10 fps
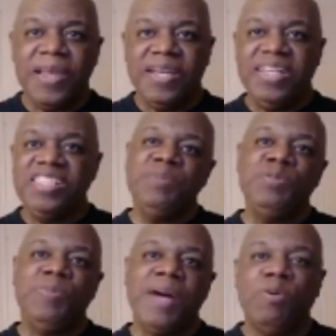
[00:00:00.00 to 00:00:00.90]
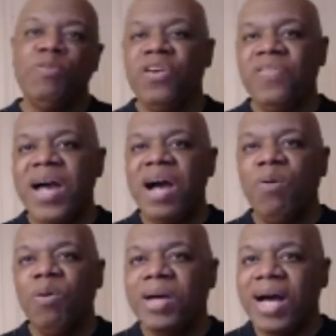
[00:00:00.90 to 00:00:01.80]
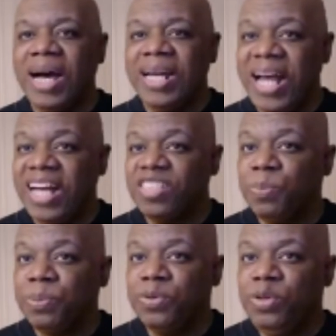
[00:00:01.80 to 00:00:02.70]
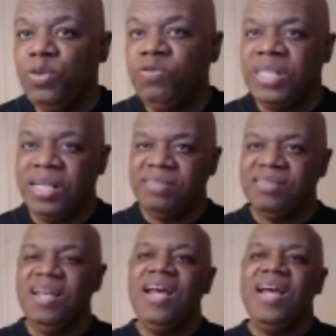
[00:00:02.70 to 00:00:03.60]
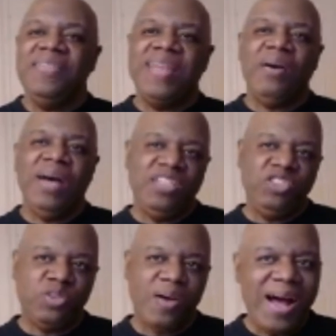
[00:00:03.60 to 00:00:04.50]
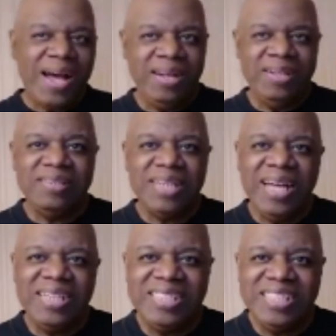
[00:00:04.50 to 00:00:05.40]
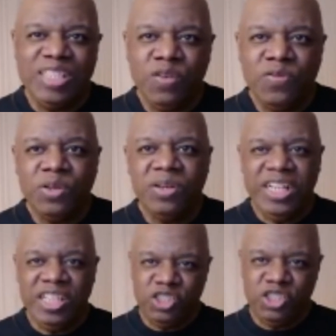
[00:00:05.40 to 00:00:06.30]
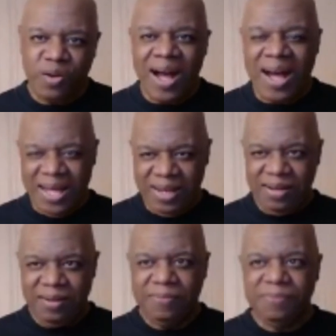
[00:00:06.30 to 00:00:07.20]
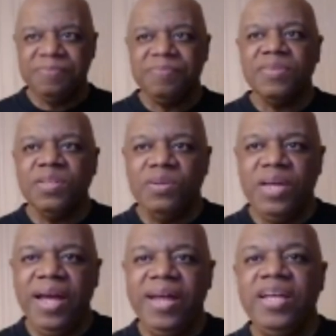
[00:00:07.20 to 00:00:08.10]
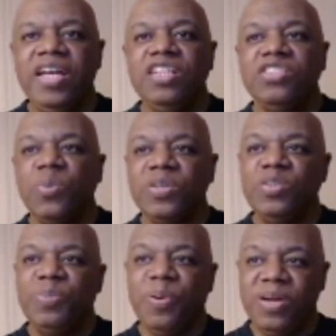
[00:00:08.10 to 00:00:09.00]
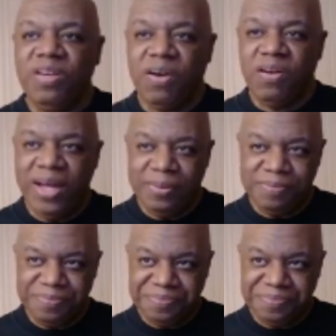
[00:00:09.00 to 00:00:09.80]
King James Bible, for thou, O God, hast proved us. Thou hast tried us as silver is tried. Okay? So what's the point of all that?